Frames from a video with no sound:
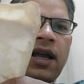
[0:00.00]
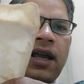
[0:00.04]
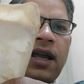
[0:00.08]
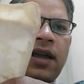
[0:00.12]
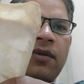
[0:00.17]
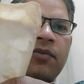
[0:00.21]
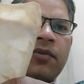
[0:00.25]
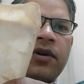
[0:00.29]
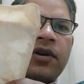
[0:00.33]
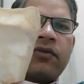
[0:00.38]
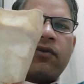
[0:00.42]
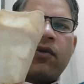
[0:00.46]

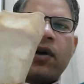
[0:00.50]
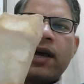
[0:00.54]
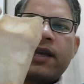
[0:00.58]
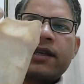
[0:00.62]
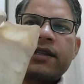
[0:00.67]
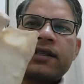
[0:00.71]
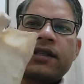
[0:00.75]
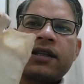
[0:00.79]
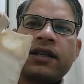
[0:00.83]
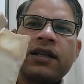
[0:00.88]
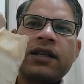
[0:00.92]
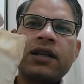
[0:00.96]
am
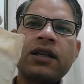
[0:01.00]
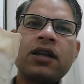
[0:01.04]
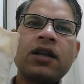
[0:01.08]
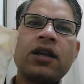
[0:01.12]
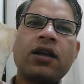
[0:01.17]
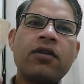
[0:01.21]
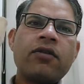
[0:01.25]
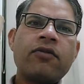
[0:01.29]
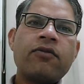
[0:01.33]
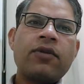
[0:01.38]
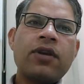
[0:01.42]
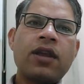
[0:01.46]
revising.
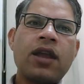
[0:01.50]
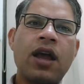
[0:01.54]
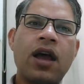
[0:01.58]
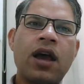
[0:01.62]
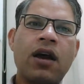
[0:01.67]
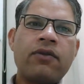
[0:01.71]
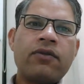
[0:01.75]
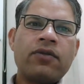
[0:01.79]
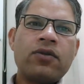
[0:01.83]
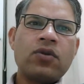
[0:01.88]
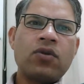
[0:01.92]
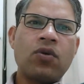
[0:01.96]
We
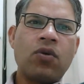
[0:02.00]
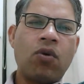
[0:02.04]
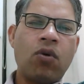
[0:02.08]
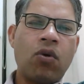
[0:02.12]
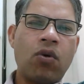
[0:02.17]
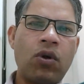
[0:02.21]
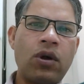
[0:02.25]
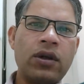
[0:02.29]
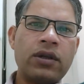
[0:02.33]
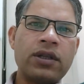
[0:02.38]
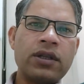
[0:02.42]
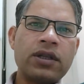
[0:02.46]
have to
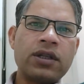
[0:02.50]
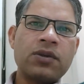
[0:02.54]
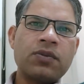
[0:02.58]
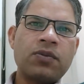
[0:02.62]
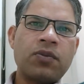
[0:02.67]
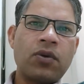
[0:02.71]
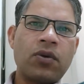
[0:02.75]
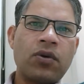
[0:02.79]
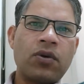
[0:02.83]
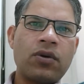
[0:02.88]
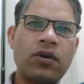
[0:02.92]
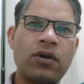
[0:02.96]
hold this
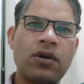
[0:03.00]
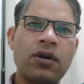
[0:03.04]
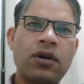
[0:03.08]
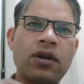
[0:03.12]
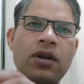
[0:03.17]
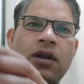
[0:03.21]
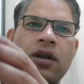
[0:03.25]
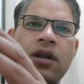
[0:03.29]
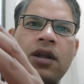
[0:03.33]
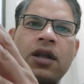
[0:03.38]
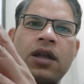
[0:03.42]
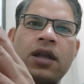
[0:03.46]
bone
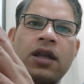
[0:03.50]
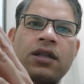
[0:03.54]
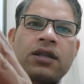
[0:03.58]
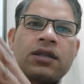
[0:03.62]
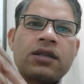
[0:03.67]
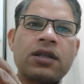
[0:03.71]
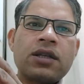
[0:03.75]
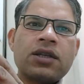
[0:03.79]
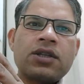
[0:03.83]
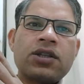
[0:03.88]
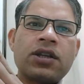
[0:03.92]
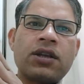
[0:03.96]
in
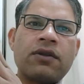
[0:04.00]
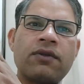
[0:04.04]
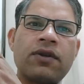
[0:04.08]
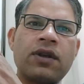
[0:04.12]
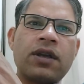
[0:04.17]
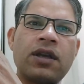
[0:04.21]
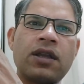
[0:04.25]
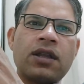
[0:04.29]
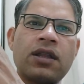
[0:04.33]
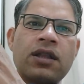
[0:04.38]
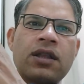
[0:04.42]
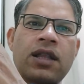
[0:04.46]
such a
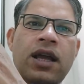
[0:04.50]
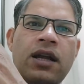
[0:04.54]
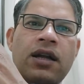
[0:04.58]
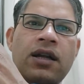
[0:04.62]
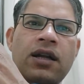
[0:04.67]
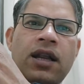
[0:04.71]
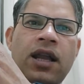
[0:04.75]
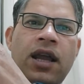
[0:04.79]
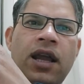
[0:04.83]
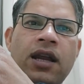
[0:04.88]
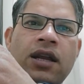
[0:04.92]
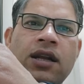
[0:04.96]
way
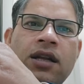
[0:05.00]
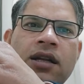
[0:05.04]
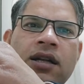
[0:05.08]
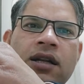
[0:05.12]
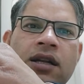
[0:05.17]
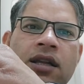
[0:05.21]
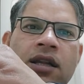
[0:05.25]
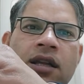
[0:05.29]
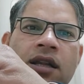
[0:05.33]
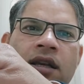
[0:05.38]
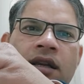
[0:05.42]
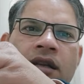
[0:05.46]
that
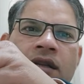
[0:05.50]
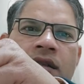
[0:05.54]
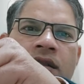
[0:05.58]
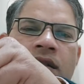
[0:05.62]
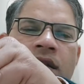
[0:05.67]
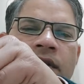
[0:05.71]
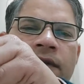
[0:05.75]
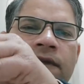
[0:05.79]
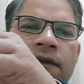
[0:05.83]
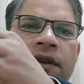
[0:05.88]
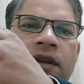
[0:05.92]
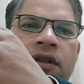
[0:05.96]
anterior
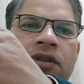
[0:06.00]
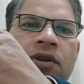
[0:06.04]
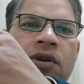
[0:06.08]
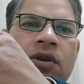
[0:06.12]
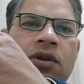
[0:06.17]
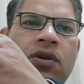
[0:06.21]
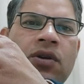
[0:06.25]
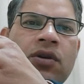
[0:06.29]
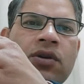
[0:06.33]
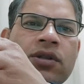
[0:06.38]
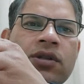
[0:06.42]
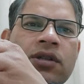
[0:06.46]
surface or
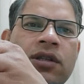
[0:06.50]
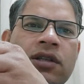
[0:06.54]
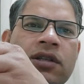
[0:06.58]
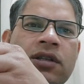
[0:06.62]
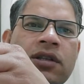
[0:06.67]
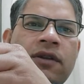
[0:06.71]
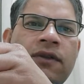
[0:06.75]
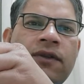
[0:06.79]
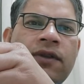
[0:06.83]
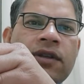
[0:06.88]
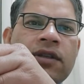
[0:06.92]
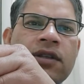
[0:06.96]
costal
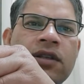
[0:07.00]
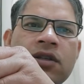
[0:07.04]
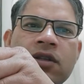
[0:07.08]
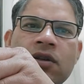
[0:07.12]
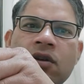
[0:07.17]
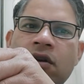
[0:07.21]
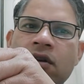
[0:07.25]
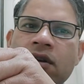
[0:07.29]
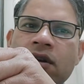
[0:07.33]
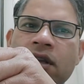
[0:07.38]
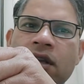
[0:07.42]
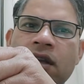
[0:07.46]
surface is
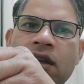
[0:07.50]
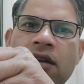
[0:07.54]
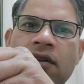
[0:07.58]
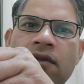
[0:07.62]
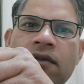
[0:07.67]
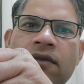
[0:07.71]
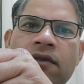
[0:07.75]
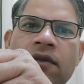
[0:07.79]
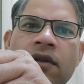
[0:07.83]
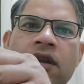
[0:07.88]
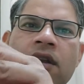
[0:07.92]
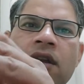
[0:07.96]
concave,